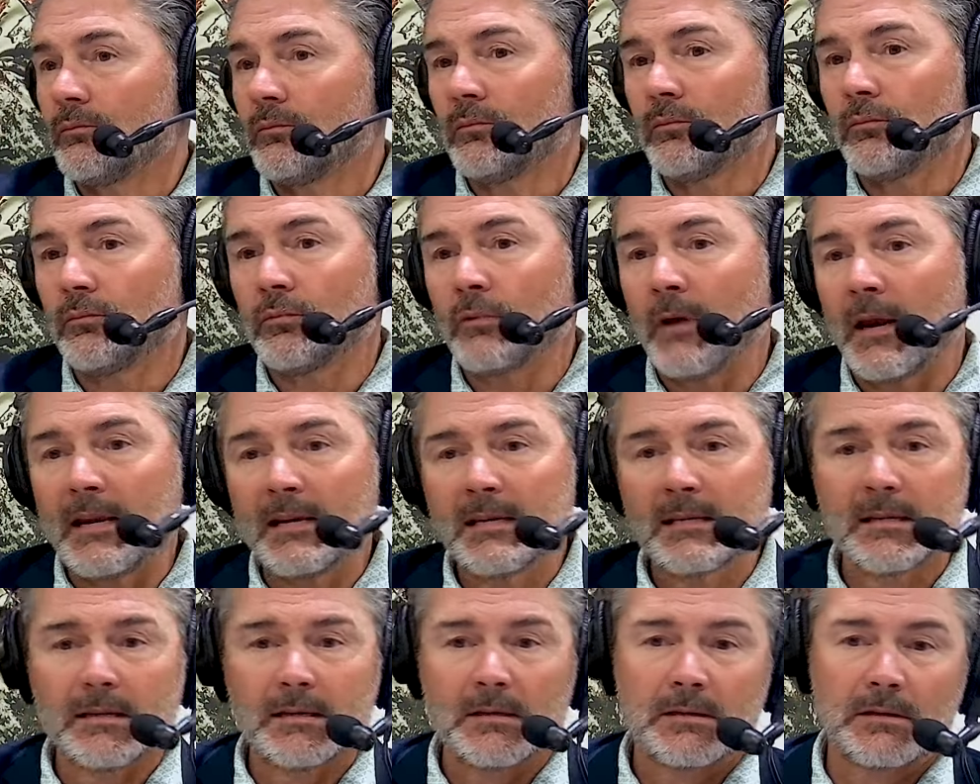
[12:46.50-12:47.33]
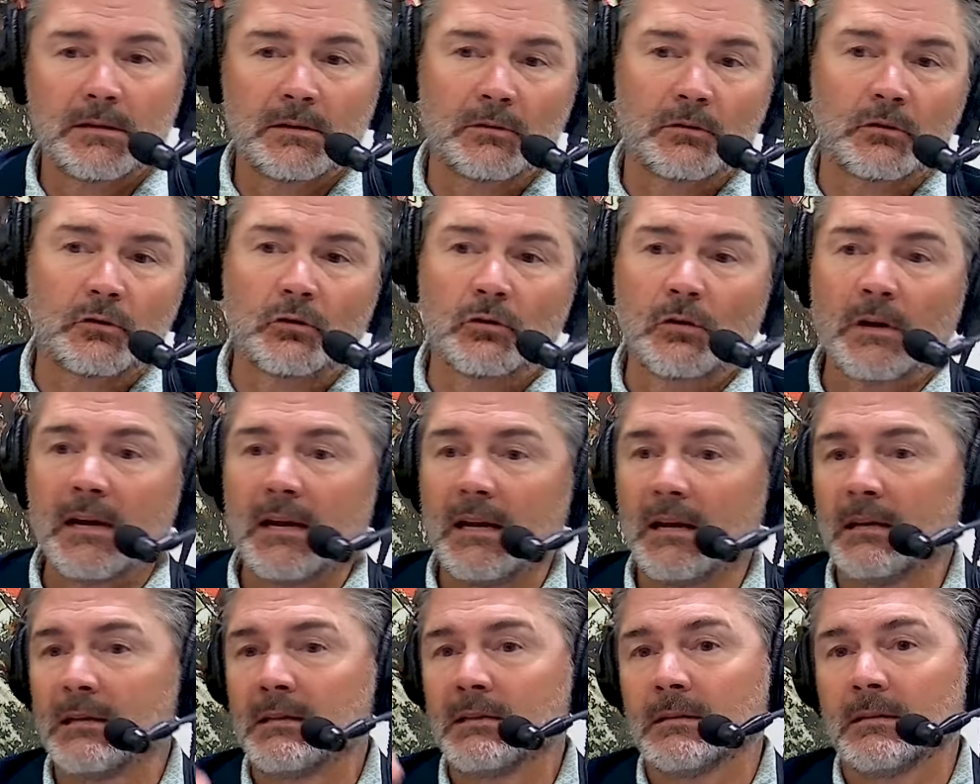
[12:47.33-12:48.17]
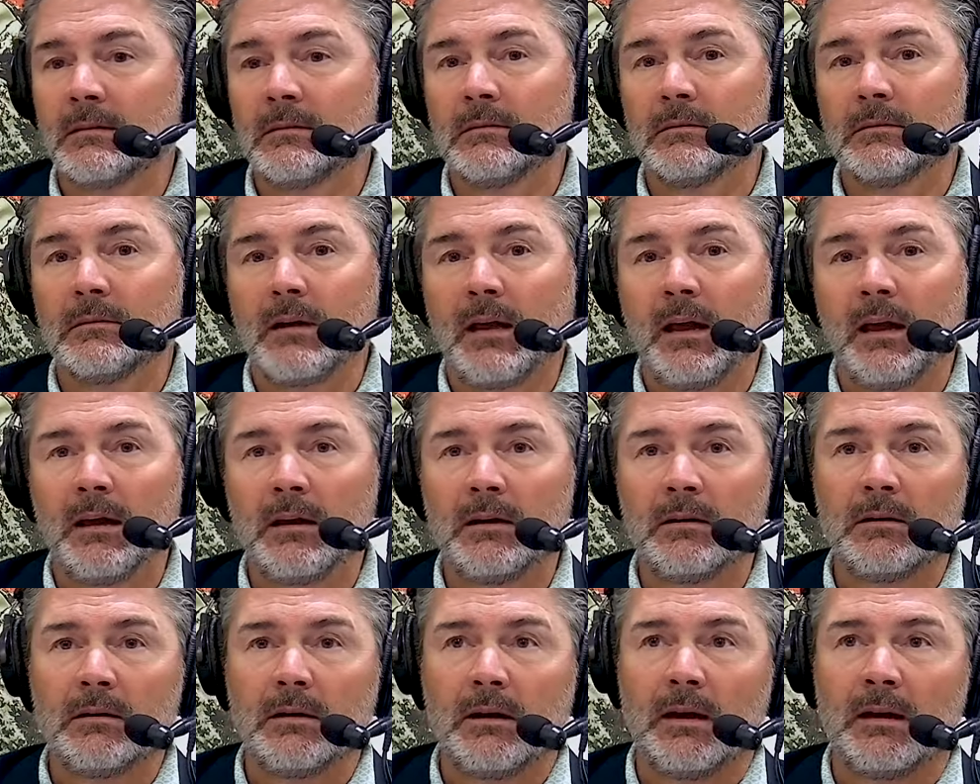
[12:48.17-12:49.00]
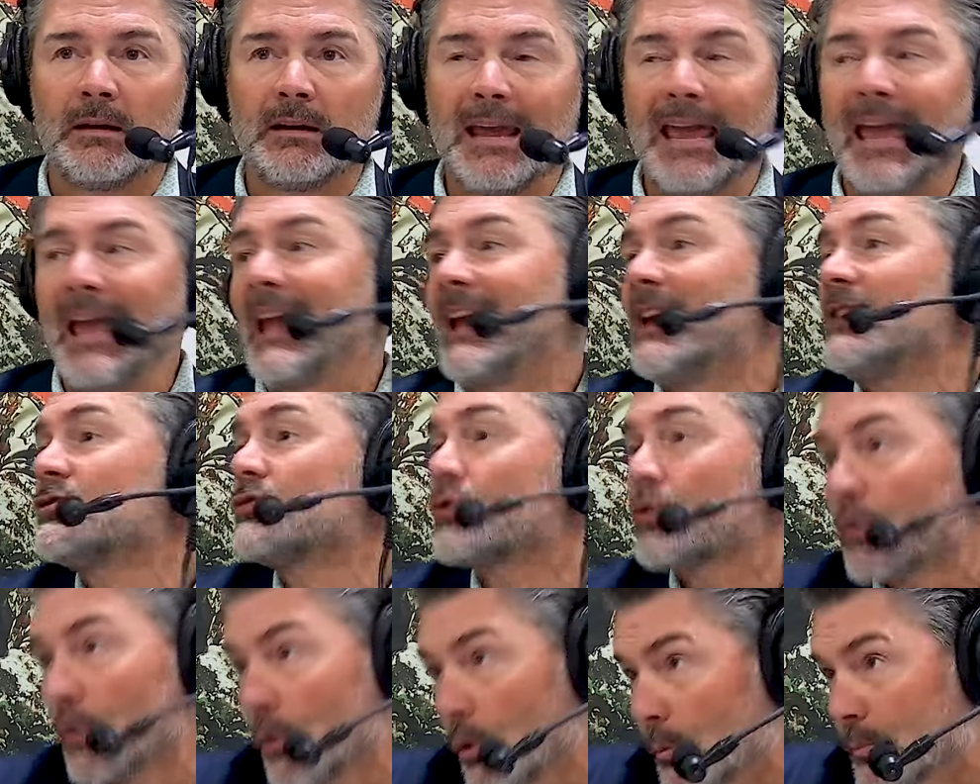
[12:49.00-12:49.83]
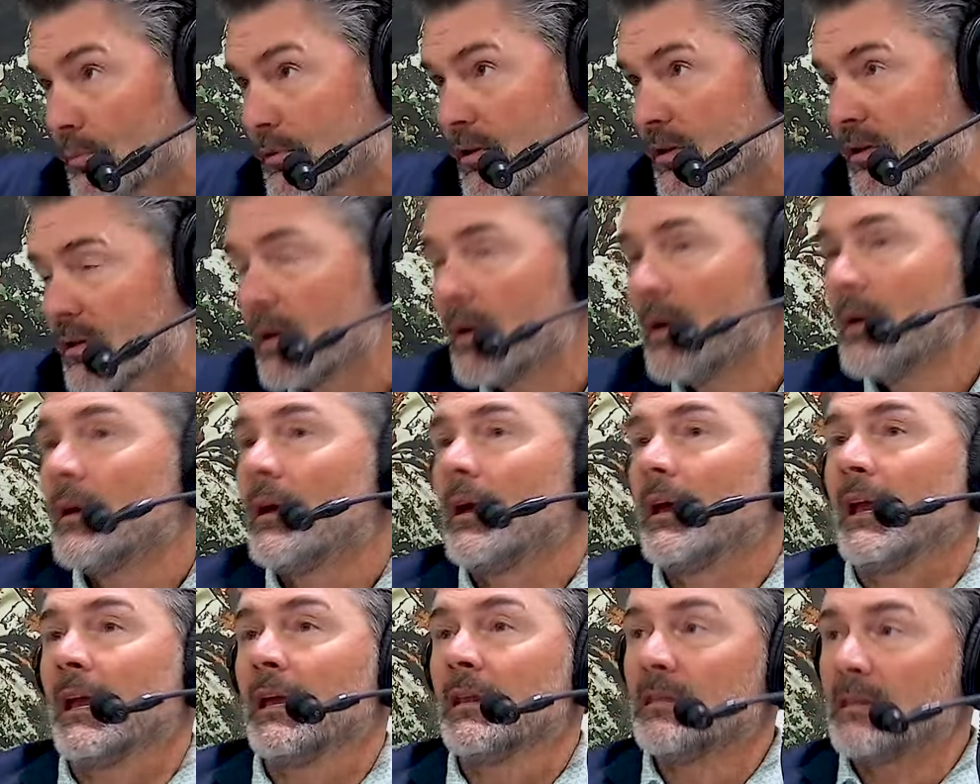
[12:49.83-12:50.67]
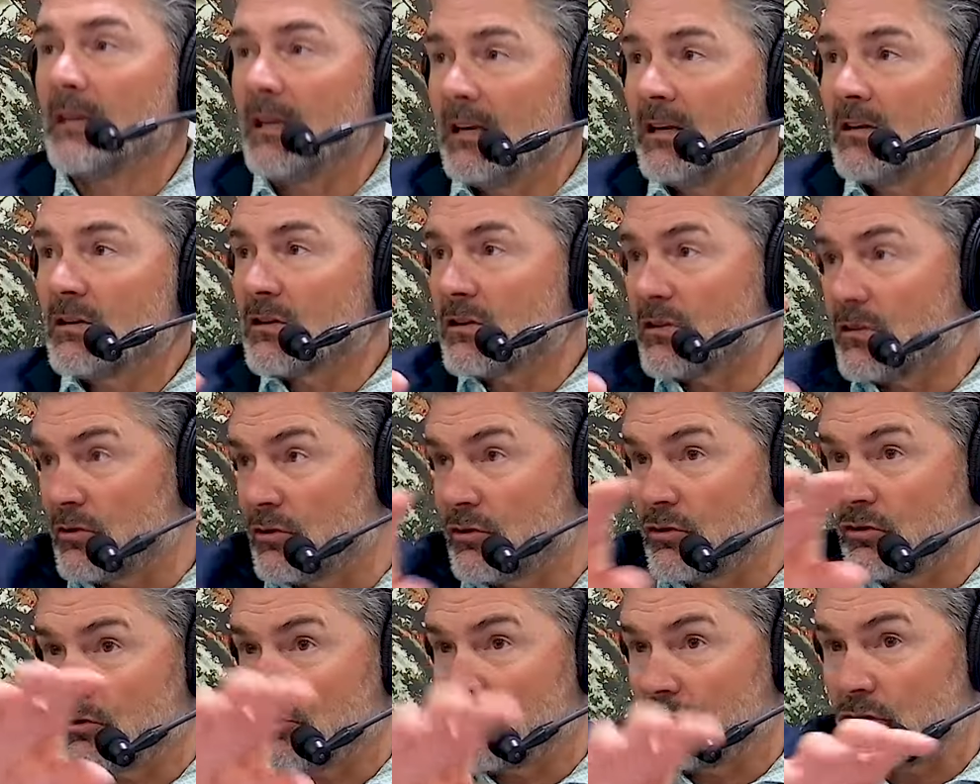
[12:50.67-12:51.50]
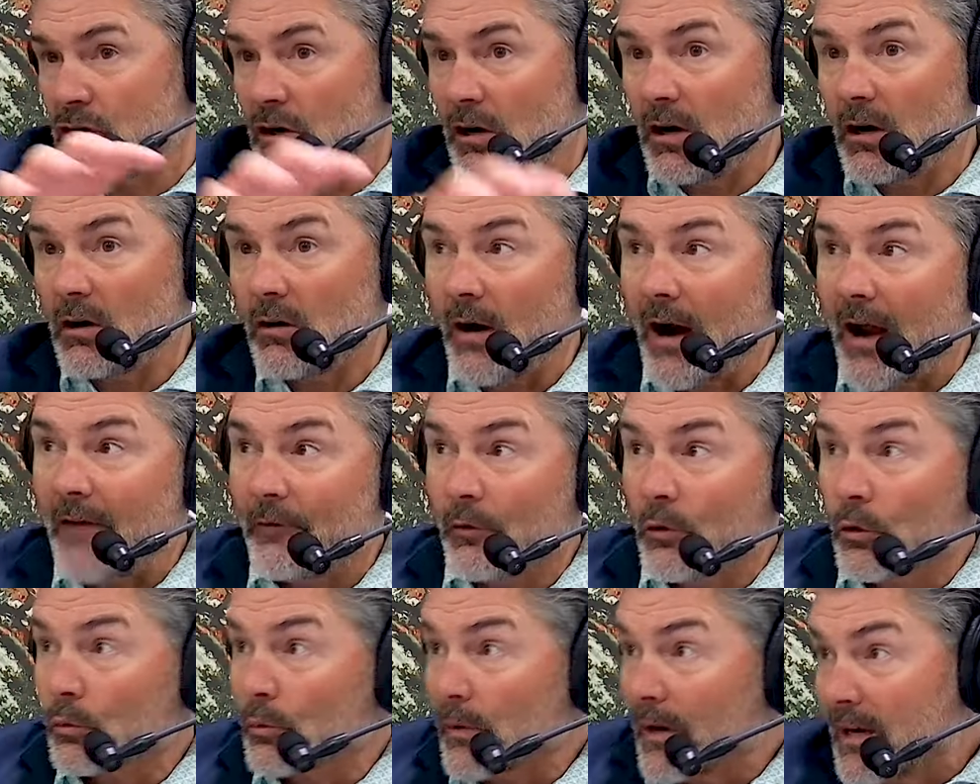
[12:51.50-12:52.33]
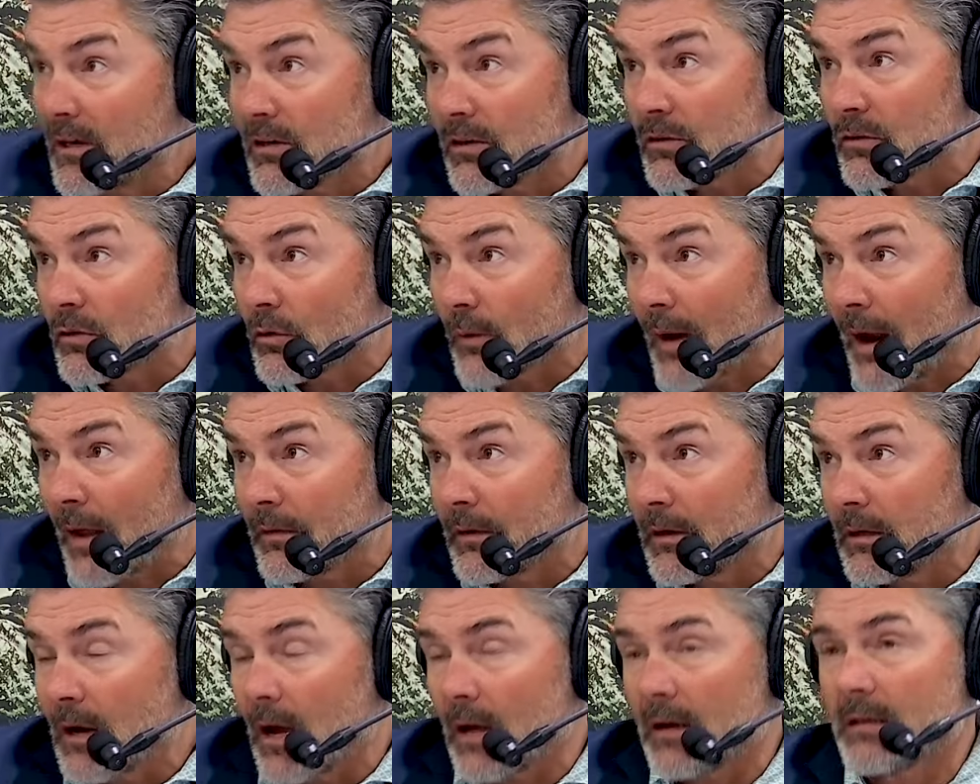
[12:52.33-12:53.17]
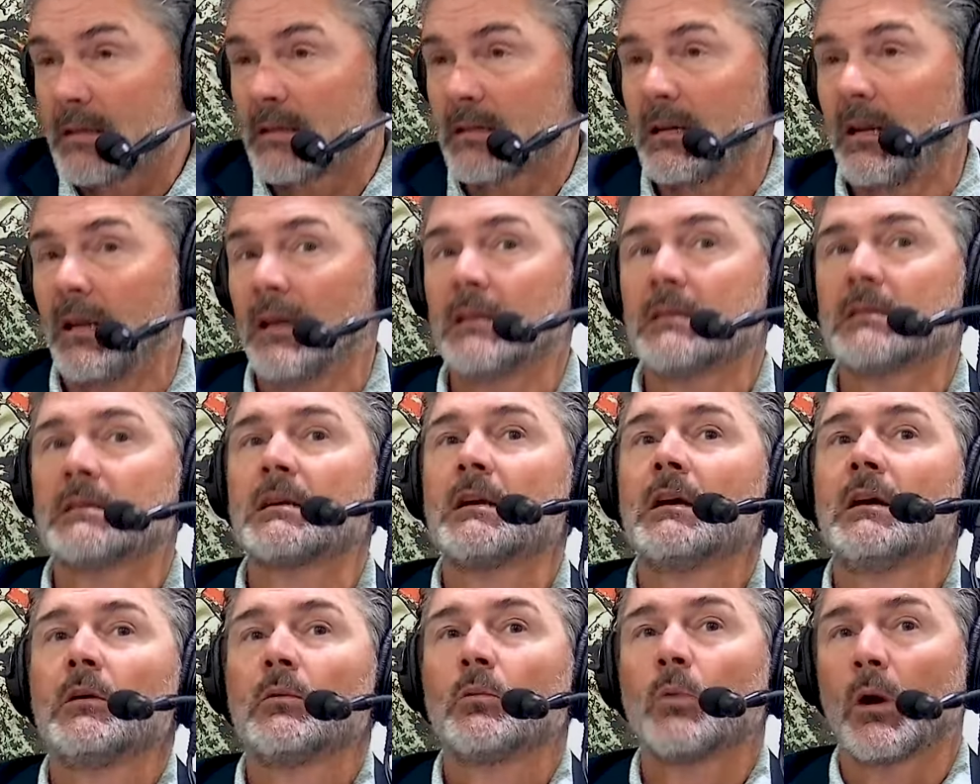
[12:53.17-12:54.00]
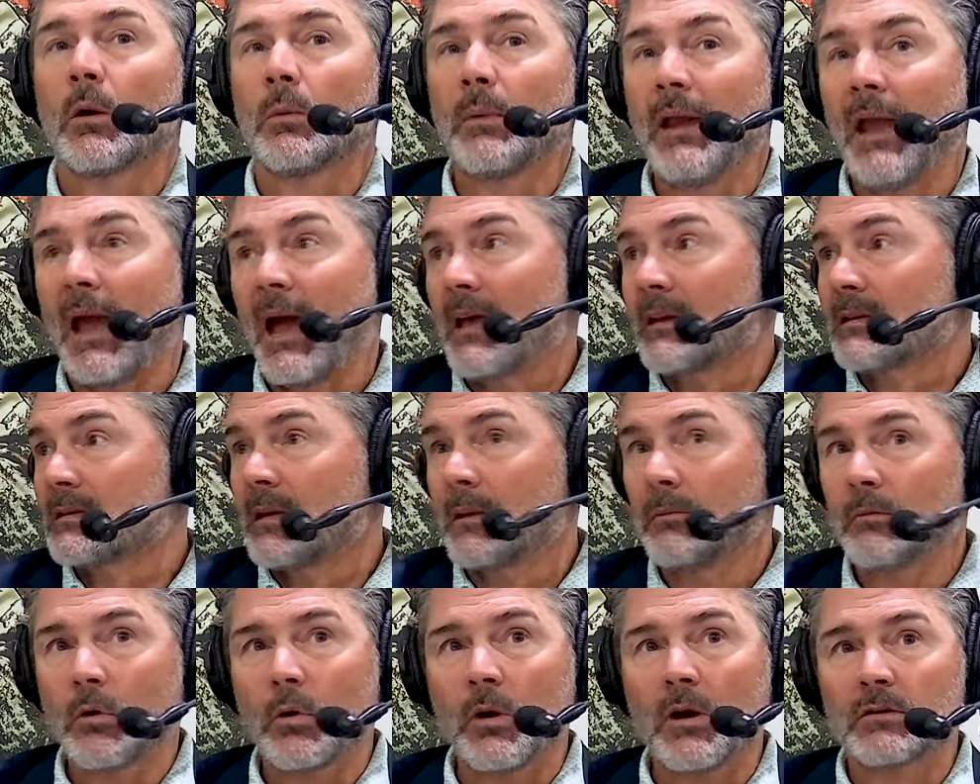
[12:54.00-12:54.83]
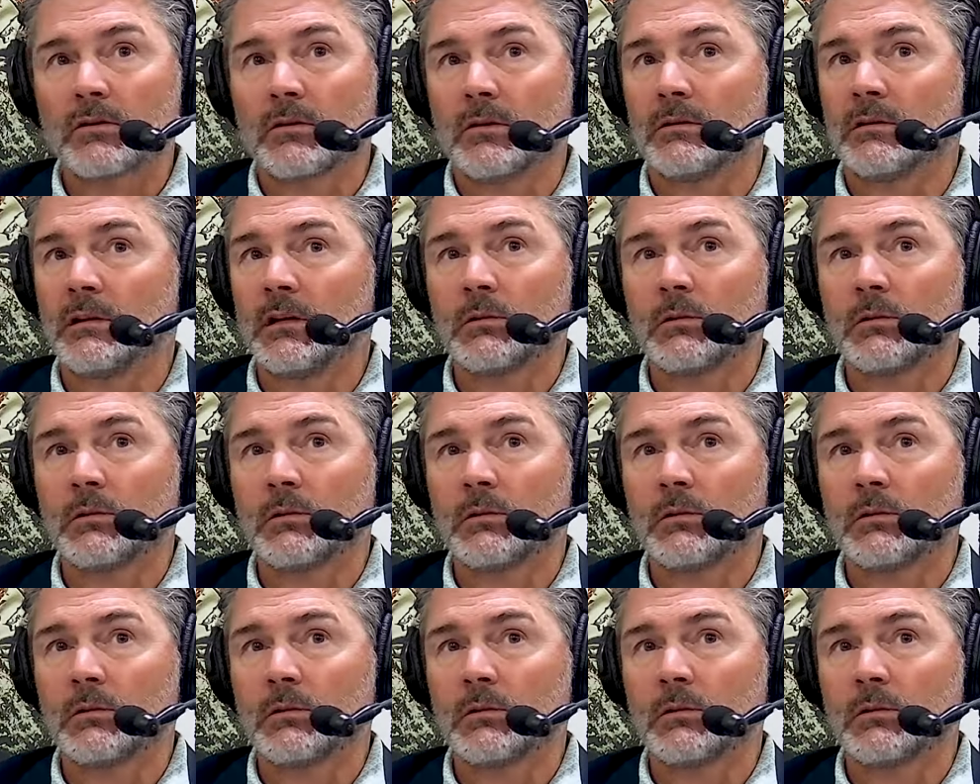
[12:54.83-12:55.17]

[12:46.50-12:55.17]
races and creeds and age groups in these geographical regions around the United States, where we asked them questions.